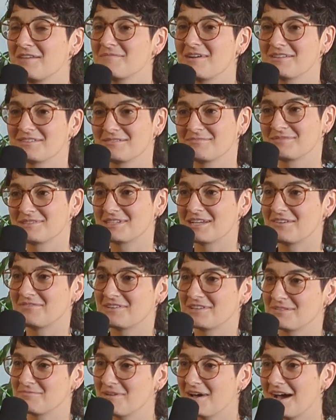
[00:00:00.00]
about some stuff
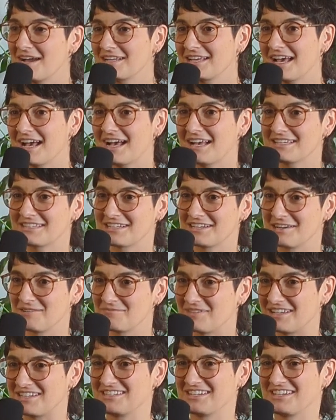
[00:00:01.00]
on the podcast. I hope that's